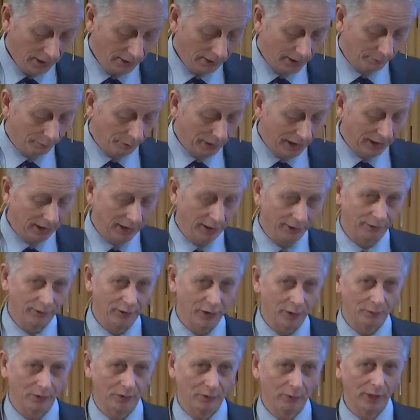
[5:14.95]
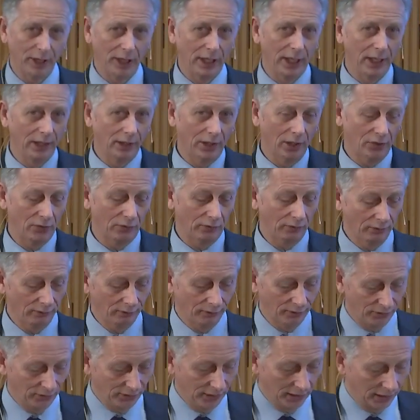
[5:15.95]
The big difference between an industrial
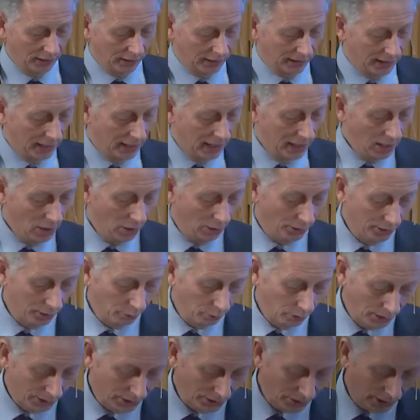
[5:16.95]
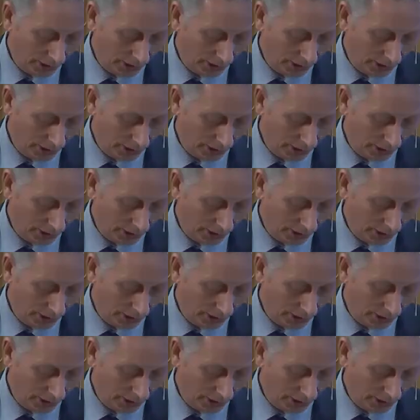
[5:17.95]
facility on the one